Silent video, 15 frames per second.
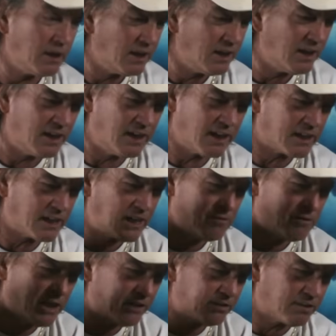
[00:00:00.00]
And I
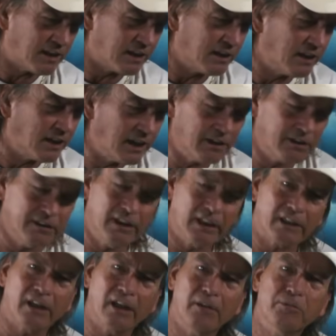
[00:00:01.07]
gave that thing a
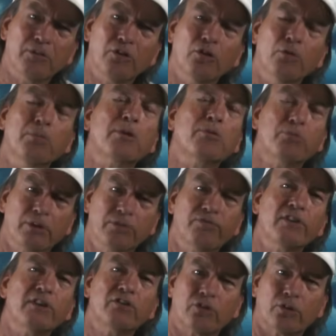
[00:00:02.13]
nickname too, but we
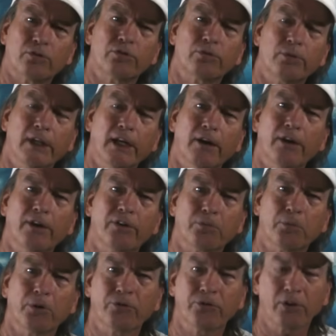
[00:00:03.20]
fished those 3
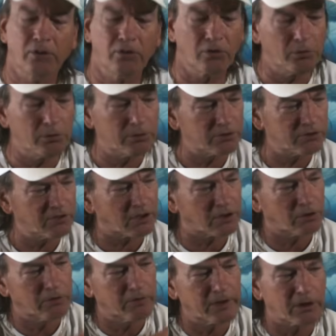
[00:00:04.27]
areas mostly, so we were
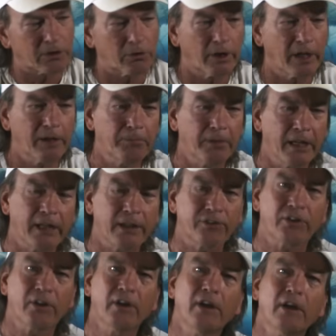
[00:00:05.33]
stuck over at the Grand
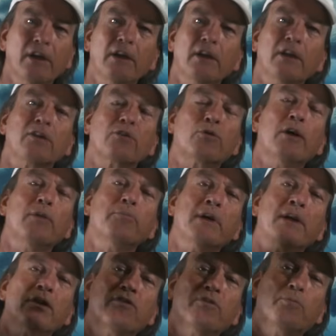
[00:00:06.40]
Banks. And the Grand
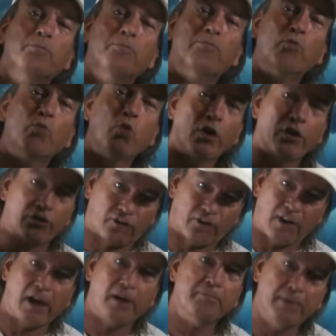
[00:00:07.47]
Banks were the
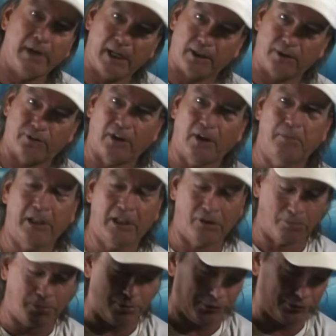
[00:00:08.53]
slime banks. I
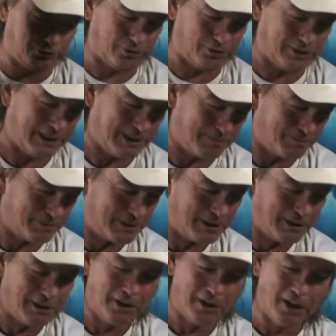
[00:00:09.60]
mean, you put your damn
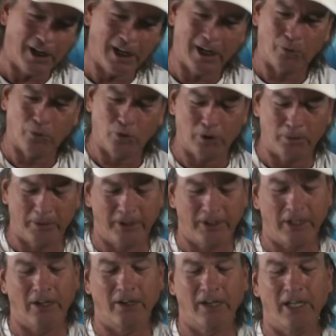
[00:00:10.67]
worm in
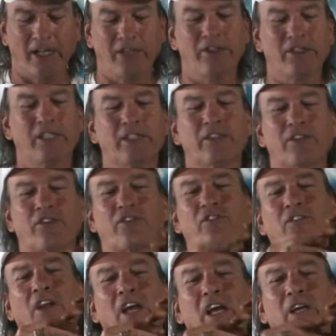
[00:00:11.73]
there and you get this
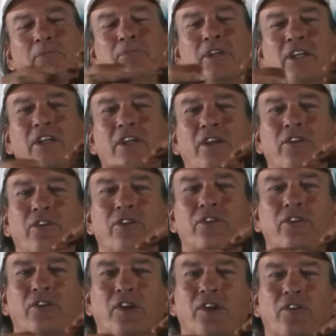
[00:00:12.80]
slime that
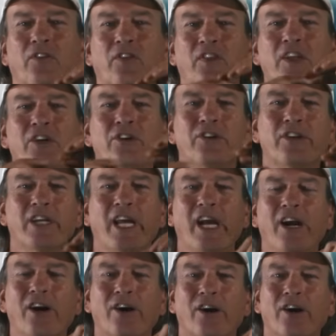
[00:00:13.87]
is thinner than
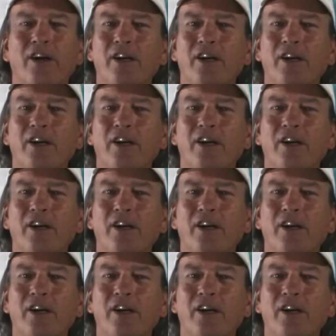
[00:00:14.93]
hair.